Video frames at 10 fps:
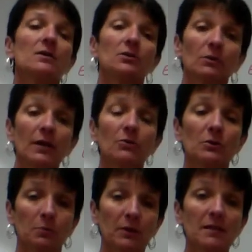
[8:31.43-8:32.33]
So
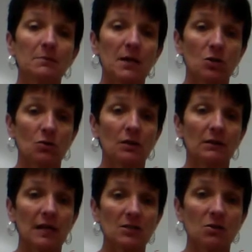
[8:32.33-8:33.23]
leaders, please make sure
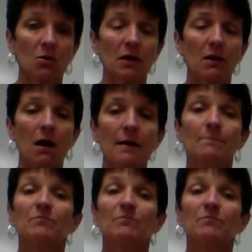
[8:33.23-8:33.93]
that that's going on.